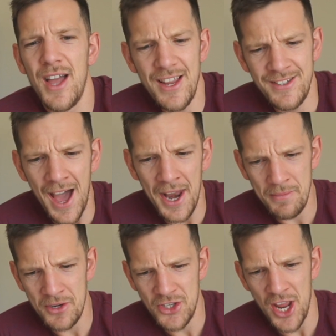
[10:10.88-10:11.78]
He's not a
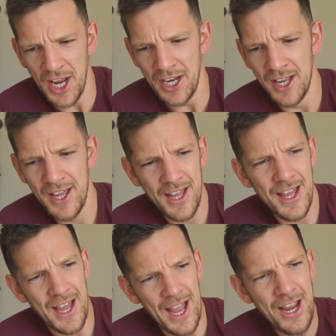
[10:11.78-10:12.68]
machine.
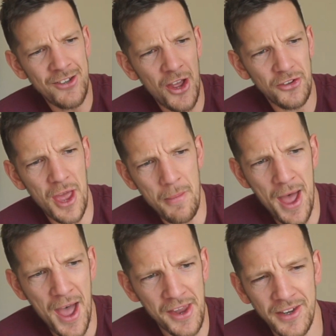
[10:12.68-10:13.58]
He's just a
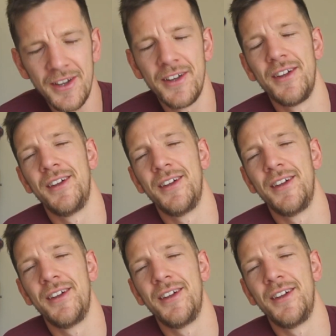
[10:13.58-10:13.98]
man.